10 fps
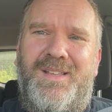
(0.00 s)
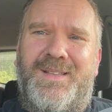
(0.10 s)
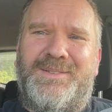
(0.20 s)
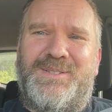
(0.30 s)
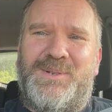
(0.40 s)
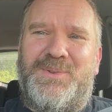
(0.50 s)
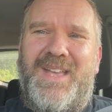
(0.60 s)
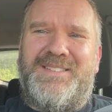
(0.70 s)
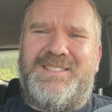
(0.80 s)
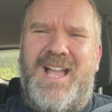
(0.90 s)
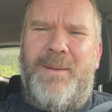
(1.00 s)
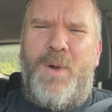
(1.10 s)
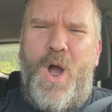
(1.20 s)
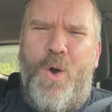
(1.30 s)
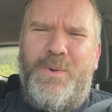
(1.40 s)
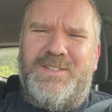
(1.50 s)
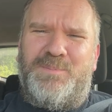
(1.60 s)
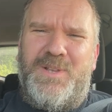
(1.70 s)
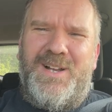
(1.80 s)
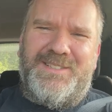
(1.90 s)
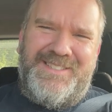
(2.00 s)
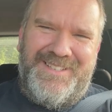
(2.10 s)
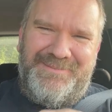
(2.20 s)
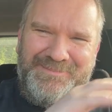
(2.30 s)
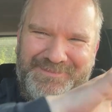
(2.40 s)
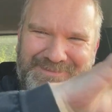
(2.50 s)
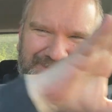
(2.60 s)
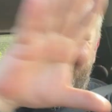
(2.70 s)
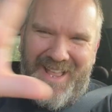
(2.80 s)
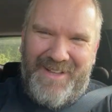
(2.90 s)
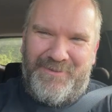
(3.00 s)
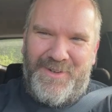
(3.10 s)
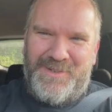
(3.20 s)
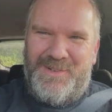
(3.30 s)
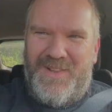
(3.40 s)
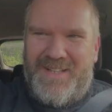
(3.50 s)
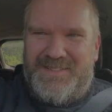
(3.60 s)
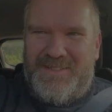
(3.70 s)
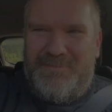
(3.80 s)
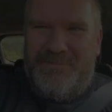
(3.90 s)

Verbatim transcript: Until next time, always be hunting, have fun collecting.